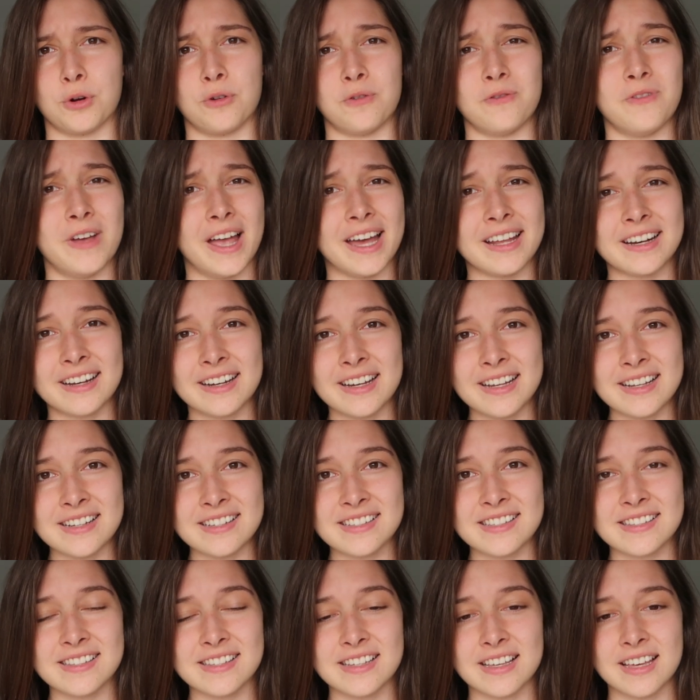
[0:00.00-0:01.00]

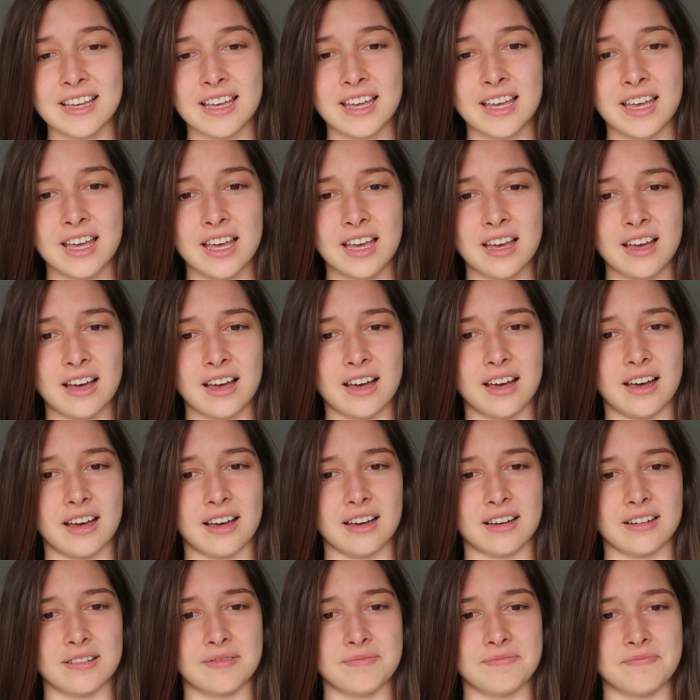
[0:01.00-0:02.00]
profanities
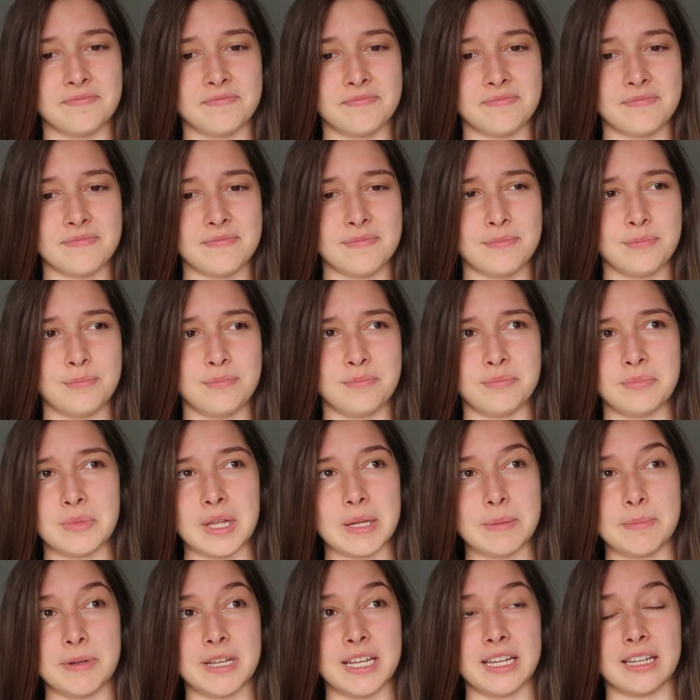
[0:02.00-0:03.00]

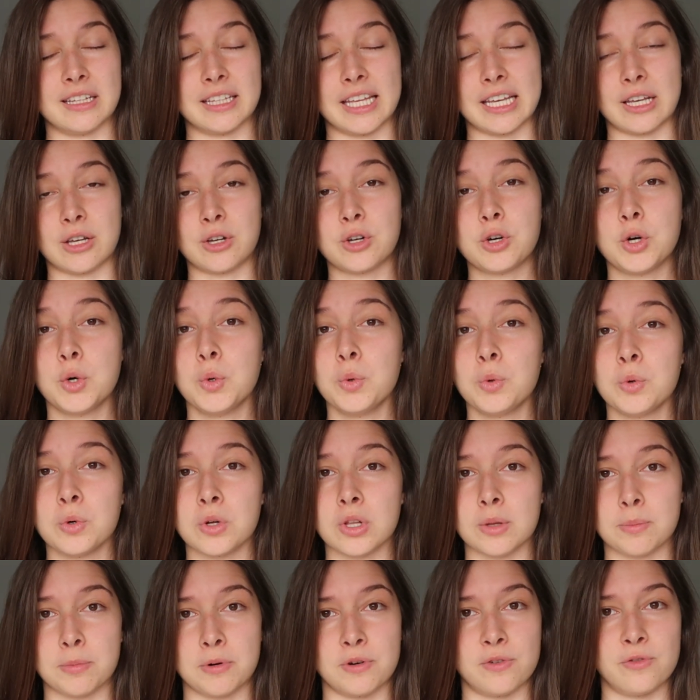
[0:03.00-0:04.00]
and being like
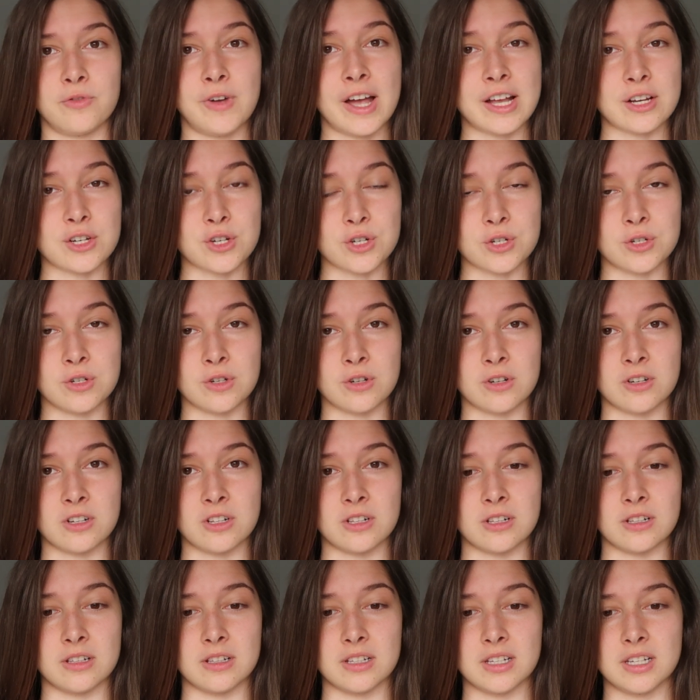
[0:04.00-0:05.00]
cool,
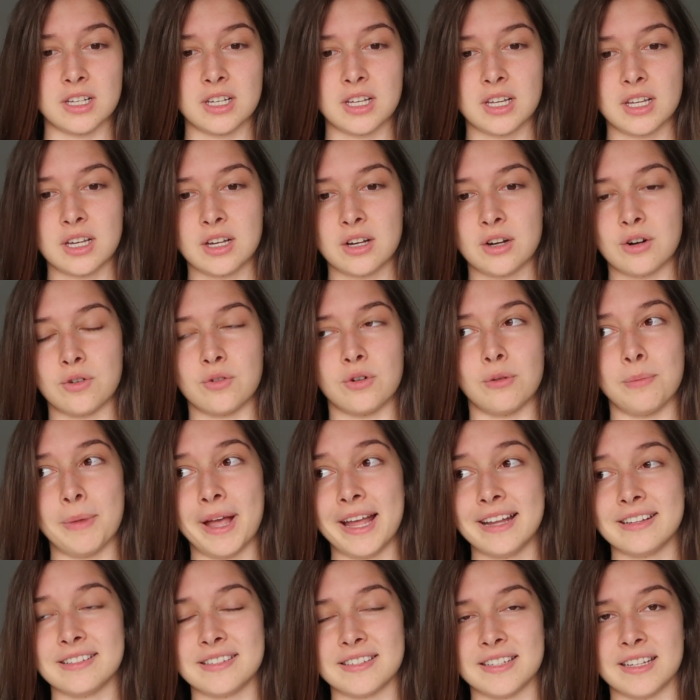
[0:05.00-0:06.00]
professional,
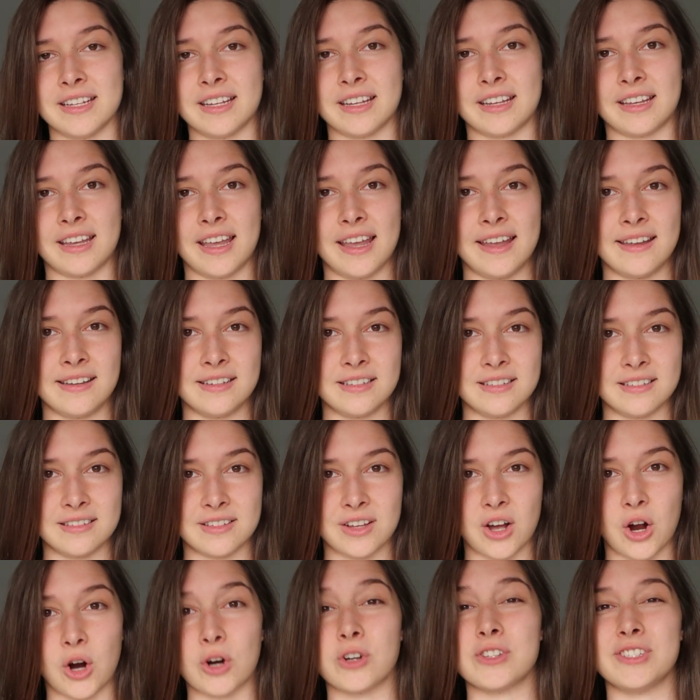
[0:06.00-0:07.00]
romantic,
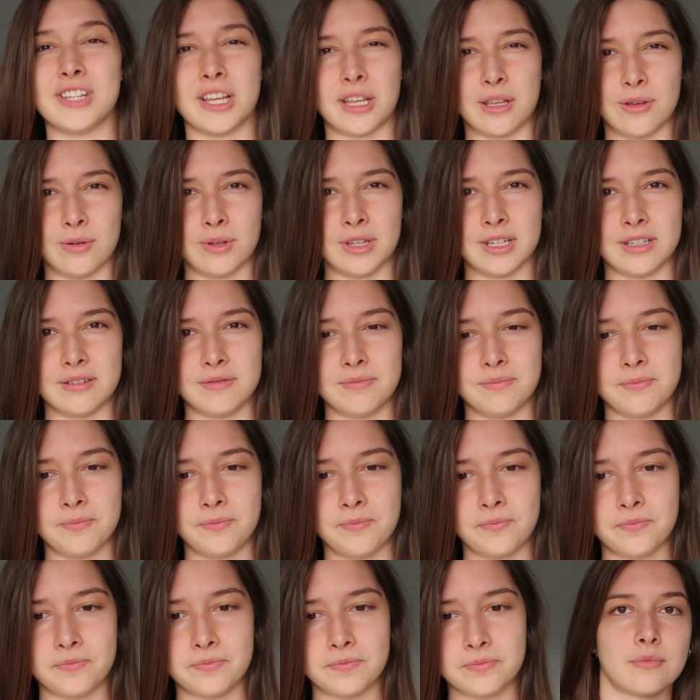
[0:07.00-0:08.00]
and articulate.
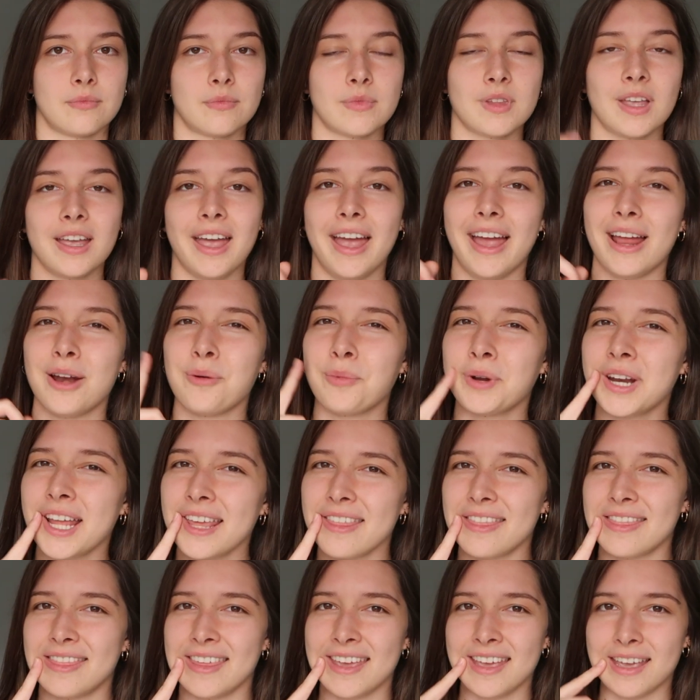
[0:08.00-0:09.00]
And when
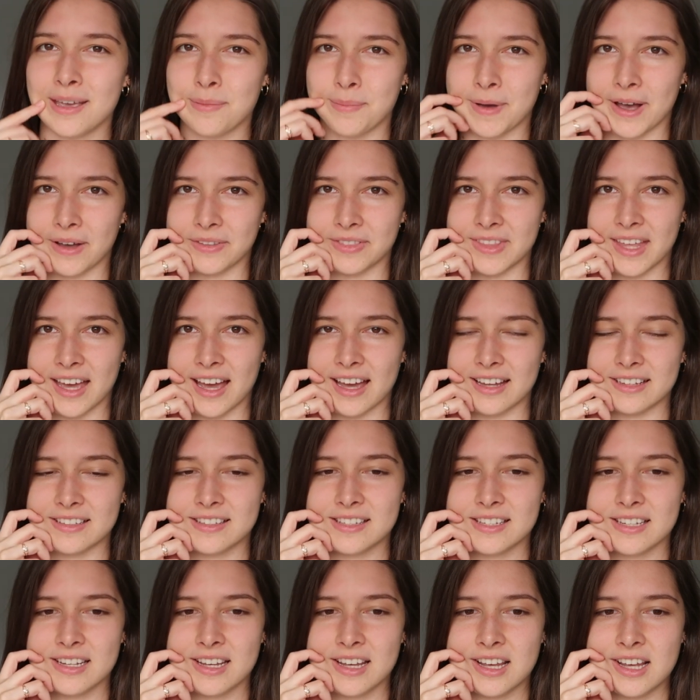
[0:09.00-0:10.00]
I think about
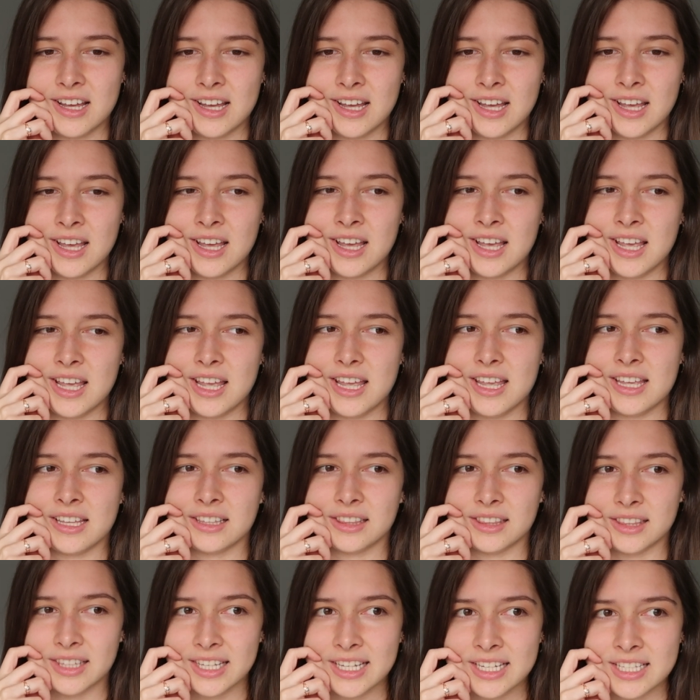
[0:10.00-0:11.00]
that,
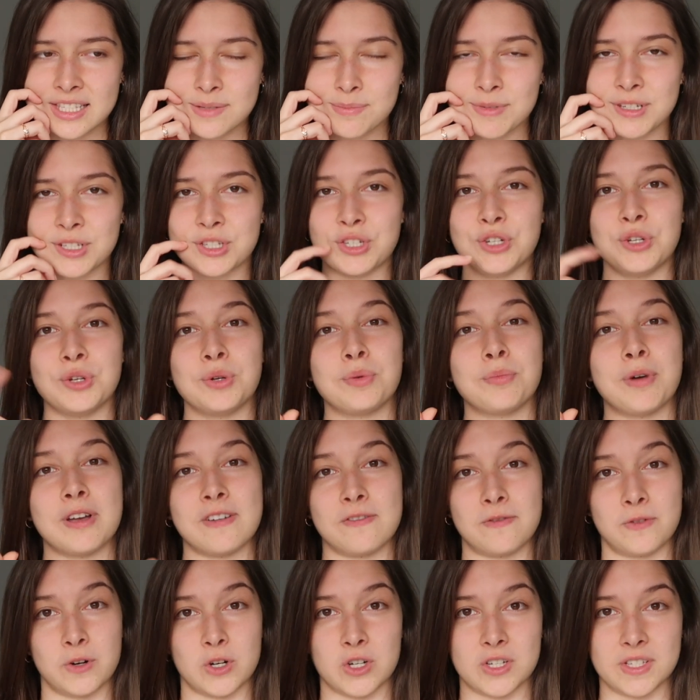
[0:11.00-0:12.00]
it leads me to my
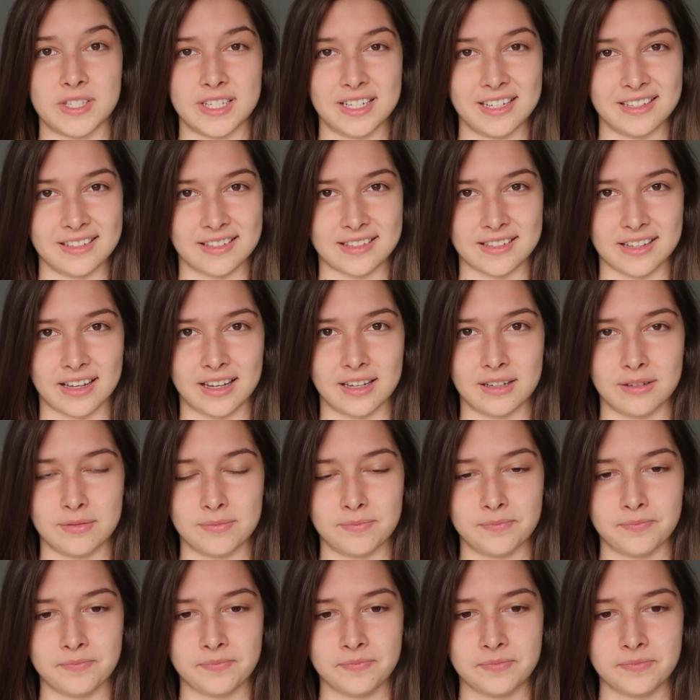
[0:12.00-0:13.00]
first insight.